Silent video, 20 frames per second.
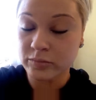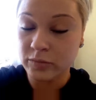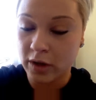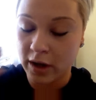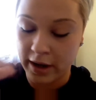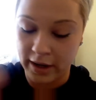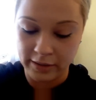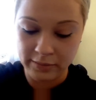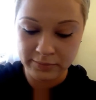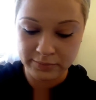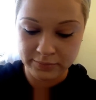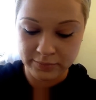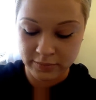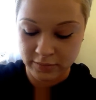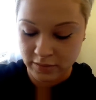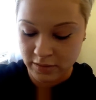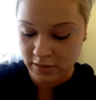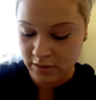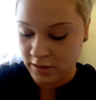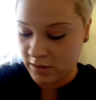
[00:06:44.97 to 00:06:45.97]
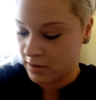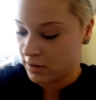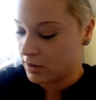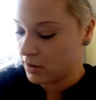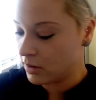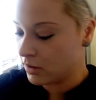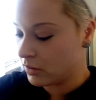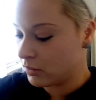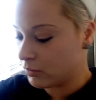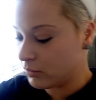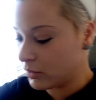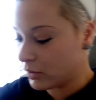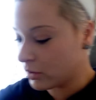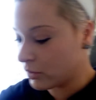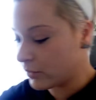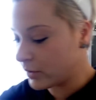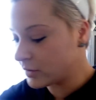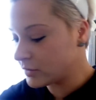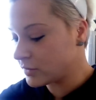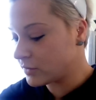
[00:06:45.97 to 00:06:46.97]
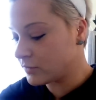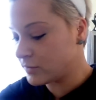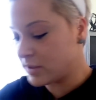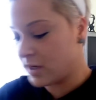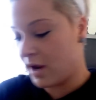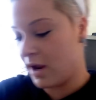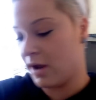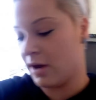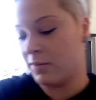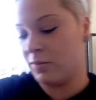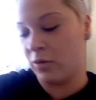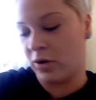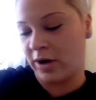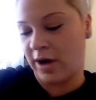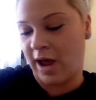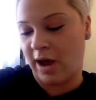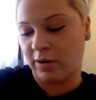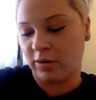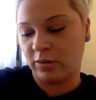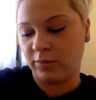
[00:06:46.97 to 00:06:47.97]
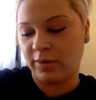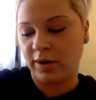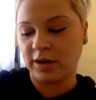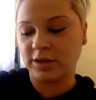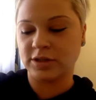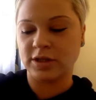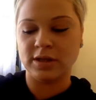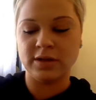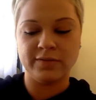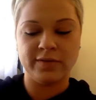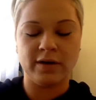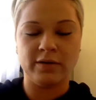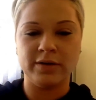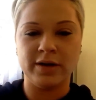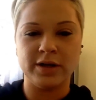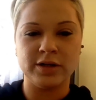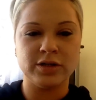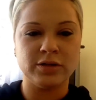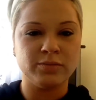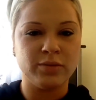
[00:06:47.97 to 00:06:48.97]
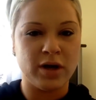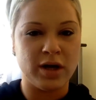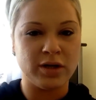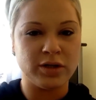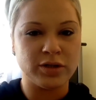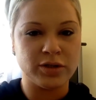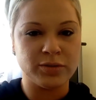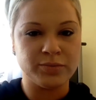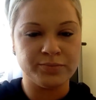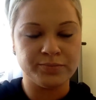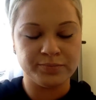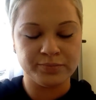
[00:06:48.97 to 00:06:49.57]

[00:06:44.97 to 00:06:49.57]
Okay. We are going to take a more narrow brush than the foundation brush.